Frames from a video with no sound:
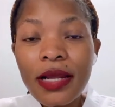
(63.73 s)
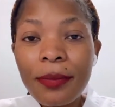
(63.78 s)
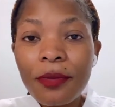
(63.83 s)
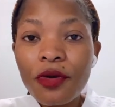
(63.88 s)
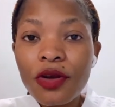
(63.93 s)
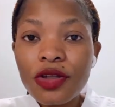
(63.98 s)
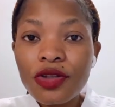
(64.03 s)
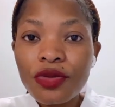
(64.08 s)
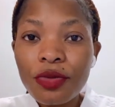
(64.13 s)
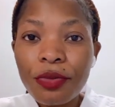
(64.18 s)
I'm
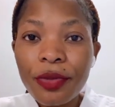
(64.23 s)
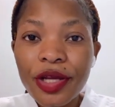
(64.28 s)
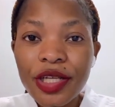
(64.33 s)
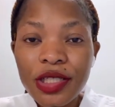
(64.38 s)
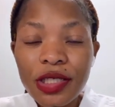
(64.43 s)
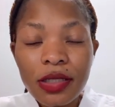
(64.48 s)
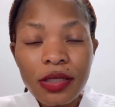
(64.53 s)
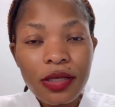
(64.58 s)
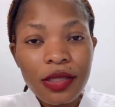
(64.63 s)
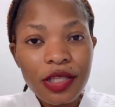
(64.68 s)
going to
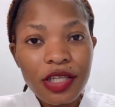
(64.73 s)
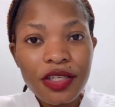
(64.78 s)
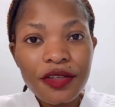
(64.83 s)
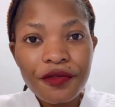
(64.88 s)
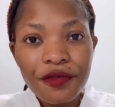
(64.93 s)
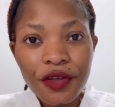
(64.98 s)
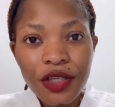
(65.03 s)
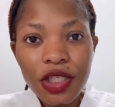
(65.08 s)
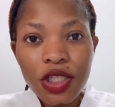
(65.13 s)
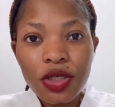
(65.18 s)
mention in this
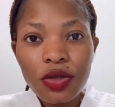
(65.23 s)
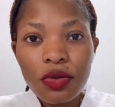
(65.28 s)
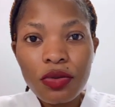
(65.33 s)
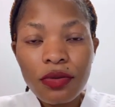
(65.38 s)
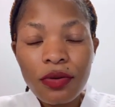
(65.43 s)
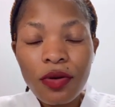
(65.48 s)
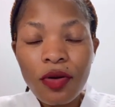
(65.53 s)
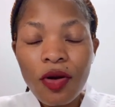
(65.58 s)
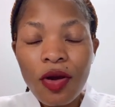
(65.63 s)
video